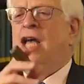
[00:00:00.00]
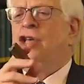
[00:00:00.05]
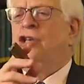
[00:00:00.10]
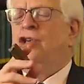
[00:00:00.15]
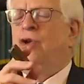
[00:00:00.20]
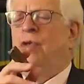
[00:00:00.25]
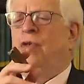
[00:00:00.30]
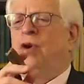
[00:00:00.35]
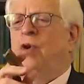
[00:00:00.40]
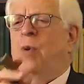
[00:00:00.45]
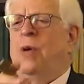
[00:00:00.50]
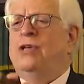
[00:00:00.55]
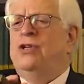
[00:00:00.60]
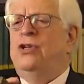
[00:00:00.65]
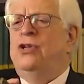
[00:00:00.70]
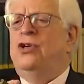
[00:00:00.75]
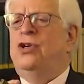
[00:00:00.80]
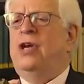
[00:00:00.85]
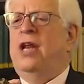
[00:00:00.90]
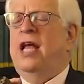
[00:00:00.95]
So the
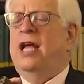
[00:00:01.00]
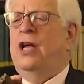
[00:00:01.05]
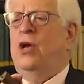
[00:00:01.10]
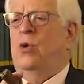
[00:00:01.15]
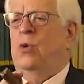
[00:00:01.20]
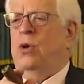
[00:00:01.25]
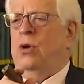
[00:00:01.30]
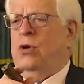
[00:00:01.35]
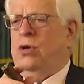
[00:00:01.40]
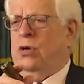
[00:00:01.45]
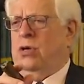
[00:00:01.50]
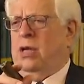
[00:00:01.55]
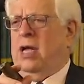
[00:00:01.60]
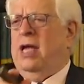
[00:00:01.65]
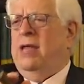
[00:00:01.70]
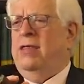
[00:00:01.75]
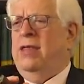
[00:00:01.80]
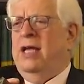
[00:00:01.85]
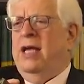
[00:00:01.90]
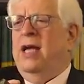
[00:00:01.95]
question,
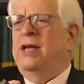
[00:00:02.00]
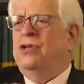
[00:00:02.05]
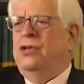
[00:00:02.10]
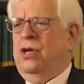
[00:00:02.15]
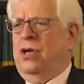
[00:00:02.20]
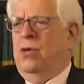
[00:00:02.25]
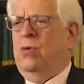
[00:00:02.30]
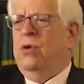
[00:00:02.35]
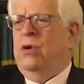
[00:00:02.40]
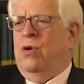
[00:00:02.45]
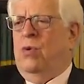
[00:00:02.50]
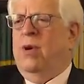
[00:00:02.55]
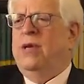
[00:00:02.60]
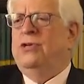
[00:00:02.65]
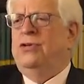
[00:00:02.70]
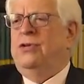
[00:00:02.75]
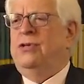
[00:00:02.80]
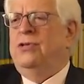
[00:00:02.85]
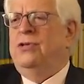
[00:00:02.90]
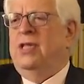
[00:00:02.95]
I think I should go to
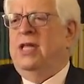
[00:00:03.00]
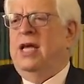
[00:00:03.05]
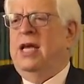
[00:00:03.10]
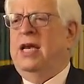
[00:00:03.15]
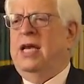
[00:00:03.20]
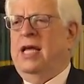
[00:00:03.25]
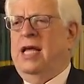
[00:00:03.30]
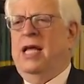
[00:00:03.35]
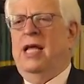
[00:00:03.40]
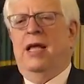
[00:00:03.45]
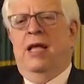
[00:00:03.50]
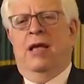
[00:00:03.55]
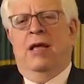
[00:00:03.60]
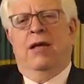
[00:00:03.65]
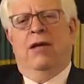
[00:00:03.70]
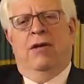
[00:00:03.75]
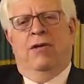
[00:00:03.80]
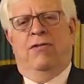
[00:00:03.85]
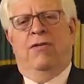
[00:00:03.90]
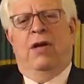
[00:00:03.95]
questions then,
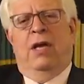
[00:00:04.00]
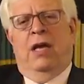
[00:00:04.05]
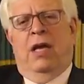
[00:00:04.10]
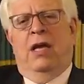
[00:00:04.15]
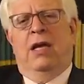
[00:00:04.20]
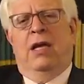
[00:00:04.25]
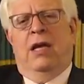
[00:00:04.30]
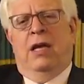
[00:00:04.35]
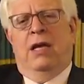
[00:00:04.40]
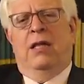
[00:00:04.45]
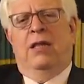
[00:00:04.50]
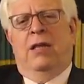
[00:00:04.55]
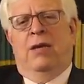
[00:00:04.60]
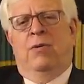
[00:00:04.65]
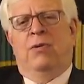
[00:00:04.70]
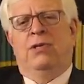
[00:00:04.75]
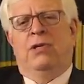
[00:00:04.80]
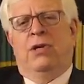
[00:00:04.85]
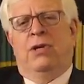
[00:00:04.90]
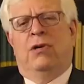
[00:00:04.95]
because that
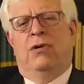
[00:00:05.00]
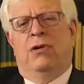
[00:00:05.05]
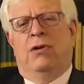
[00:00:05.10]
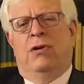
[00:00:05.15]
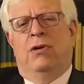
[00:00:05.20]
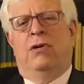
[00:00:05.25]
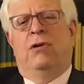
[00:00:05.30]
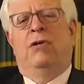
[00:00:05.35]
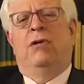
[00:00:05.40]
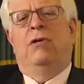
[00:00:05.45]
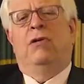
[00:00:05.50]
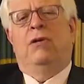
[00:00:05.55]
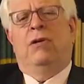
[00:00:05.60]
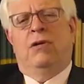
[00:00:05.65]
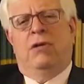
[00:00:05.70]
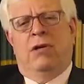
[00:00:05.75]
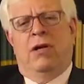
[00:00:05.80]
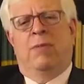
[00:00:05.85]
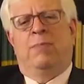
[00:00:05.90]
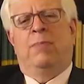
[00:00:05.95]
was a good
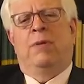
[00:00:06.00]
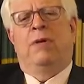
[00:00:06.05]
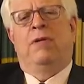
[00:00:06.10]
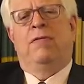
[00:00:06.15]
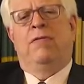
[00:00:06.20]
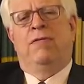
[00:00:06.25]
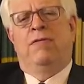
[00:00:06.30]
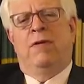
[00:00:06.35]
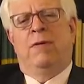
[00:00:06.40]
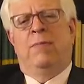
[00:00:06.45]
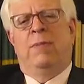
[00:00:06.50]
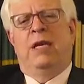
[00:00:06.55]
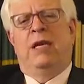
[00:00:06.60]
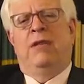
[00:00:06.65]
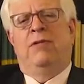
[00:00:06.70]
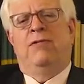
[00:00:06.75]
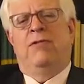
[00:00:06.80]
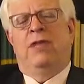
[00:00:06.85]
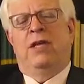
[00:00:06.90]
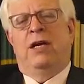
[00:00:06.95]
couple of
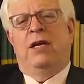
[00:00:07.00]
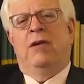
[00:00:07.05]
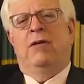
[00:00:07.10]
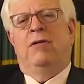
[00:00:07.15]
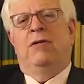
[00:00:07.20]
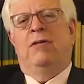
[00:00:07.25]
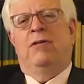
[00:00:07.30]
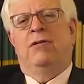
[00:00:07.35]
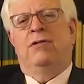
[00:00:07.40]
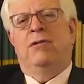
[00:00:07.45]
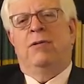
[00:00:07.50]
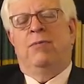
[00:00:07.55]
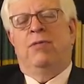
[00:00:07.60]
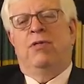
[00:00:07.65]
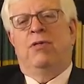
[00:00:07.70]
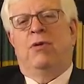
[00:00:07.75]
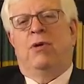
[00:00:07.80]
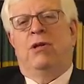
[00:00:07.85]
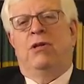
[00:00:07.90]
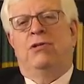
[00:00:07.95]
minutes there, some
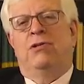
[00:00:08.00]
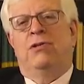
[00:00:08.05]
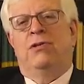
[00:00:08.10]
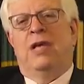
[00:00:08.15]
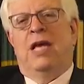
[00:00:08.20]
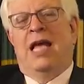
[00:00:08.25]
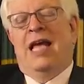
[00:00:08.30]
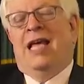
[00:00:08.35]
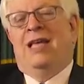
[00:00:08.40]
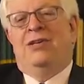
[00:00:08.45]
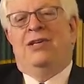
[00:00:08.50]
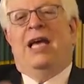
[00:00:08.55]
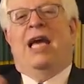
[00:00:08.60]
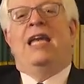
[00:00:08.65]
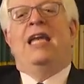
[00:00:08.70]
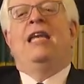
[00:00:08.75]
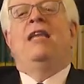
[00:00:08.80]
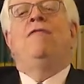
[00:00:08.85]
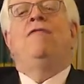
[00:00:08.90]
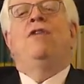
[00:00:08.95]
thoughts. See, I
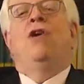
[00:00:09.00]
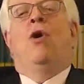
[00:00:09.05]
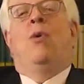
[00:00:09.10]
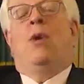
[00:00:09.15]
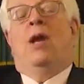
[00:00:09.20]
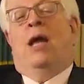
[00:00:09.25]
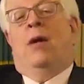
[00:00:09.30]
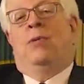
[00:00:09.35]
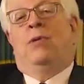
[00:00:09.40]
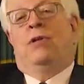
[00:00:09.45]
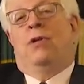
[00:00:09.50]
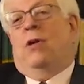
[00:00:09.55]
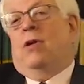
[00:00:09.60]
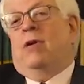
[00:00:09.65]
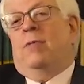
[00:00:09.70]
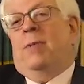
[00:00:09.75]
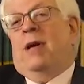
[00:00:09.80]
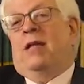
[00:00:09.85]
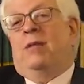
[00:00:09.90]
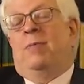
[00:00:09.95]
didn't even know what I would
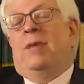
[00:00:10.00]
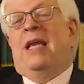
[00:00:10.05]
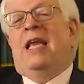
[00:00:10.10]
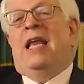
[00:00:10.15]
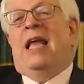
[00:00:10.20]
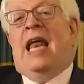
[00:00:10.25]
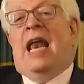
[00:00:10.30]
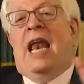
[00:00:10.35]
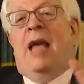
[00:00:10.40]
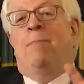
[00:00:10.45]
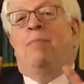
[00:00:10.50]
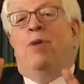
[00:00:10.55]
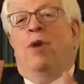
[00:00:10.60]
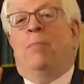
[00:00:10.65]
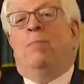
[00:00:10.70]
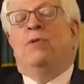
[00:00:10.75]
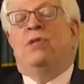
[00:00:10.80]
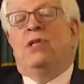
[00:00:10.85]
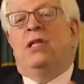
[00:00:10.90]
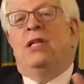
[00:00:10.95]
talk about at the beginning, and I
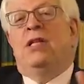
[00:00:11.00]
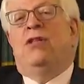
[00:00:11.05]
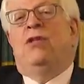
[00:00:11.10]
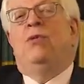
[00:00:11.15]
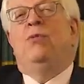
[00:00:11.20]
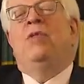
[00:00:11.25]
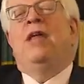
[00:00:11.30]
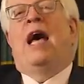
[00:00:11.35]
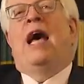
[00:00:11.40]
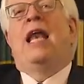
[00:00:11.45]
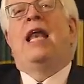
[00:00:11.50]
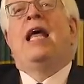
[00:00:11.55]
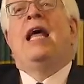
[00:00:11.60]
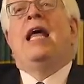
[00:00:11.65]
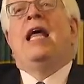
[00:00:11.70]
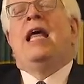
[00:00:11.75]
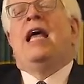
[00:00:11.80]
purposely do that